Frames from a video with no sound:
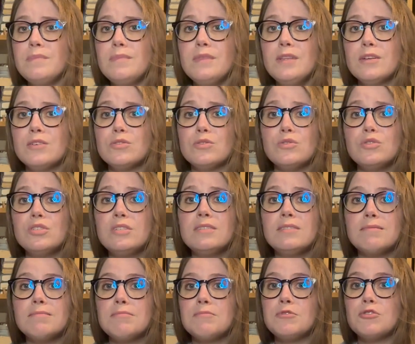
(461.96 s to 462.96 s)
So
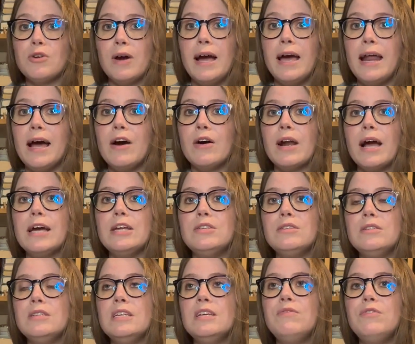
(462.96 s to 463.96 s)
just try it out.
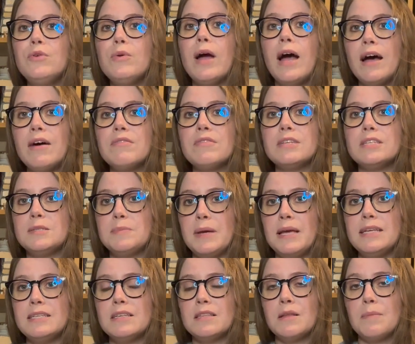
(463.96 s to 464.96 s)
If you have the
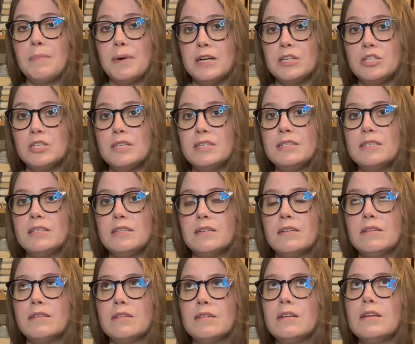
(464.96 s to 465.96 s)
space and the
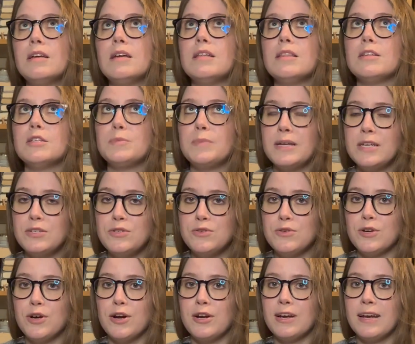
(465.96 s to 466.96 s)
space in your
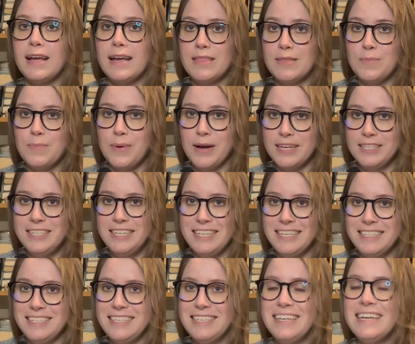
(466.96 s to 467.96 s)
garden and the
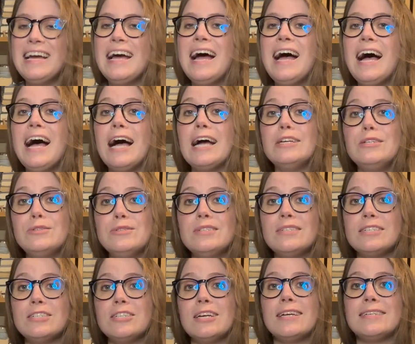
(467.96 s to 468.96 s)
budget, I do
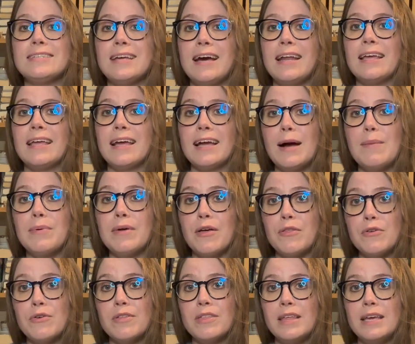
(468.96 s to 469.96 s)
suggest adding a couple
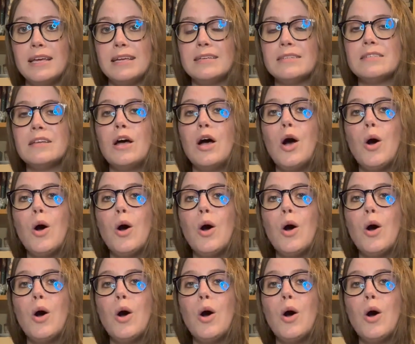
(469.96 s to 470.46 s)
other things.